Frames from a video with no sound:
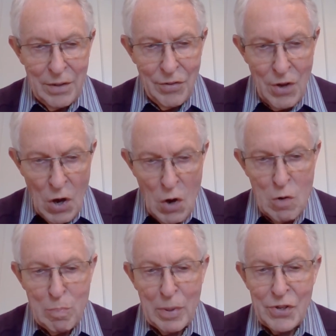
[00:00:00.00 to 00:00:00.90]
the
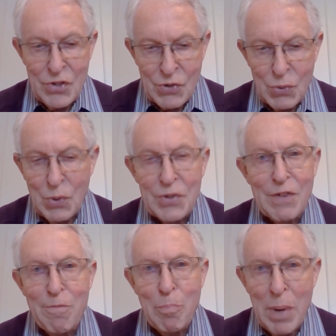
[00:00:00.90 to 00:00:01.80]
hope and source
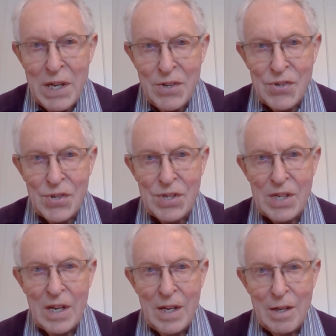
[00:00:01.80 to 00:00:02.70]
of
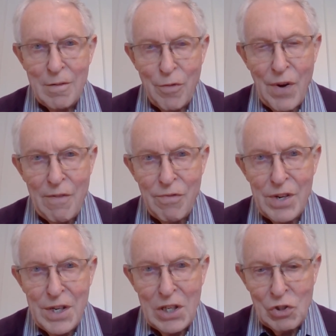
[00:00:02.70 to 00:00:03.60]
peace for
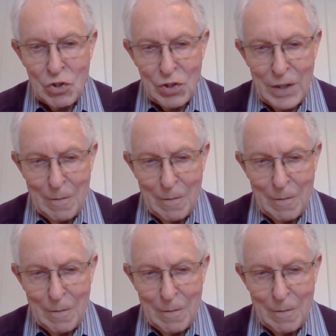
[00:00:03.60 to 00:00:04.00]
every nation.